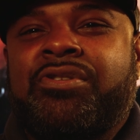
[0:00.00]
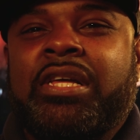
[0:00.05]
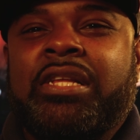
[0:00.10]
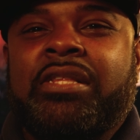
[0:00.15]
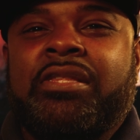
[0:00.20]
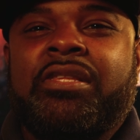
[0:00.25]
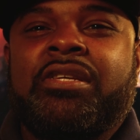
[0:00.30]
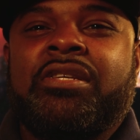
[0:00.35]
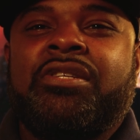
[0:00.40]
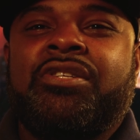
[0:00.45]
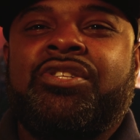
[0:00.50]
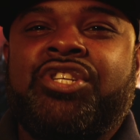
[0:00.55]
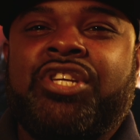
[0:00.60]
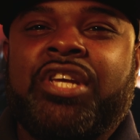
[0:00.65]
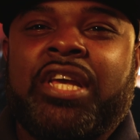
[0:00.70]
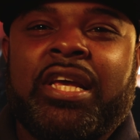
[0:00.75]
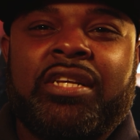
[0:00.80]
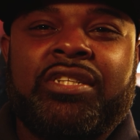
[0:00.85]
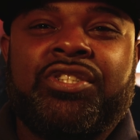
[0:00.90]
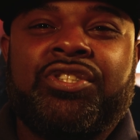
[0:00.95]
that this
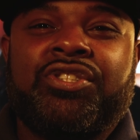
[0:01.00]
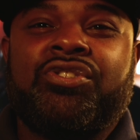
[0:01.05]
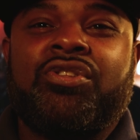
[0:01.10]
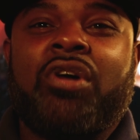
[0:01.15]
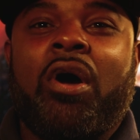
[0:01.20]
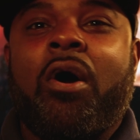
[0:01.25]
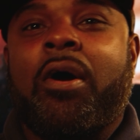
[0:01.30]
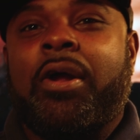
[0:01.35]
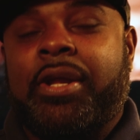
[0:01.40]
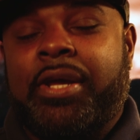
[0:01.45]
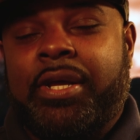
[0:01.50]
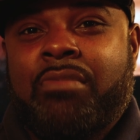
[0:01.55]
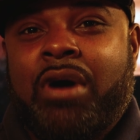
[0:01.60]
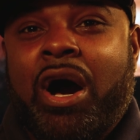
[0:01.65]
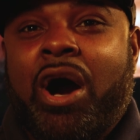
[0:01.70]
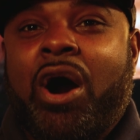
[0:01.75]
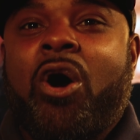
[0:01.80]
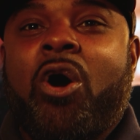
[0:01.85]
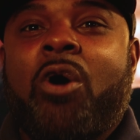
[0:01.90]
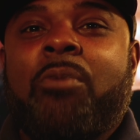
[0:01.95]
chick started,
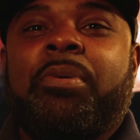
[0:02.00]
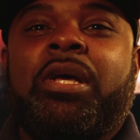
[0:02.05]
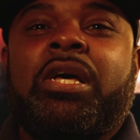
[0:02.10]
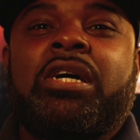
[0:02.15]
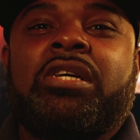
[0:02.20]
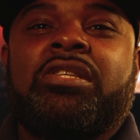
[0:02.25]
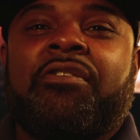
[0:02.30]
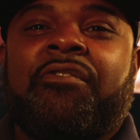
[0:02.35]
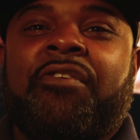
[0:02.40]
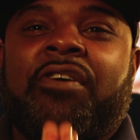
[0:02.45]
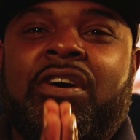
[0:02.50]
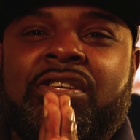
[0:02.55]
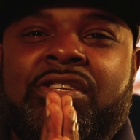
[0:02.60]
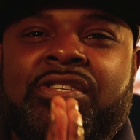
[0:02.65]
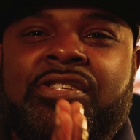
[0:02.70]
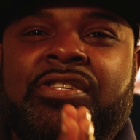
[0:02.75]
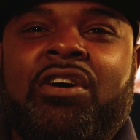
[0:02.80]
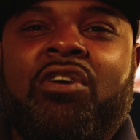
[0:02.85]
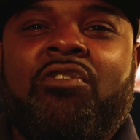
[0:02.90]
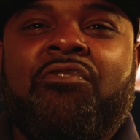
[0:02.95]
all because of her
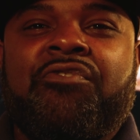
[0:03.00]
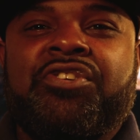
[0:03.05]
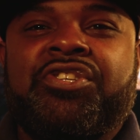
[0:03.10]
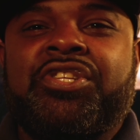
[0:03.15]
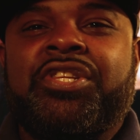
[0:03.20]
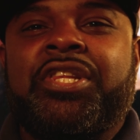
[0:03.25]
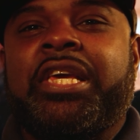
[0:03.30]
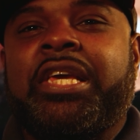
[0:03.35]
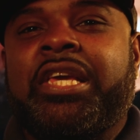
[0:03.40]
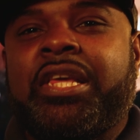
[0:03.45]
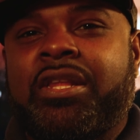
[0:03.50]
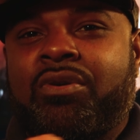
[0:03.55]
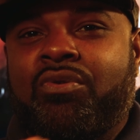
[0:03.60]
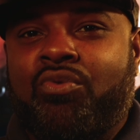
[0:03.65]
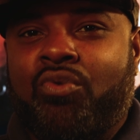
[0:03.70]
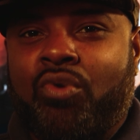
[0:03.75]
selfish need and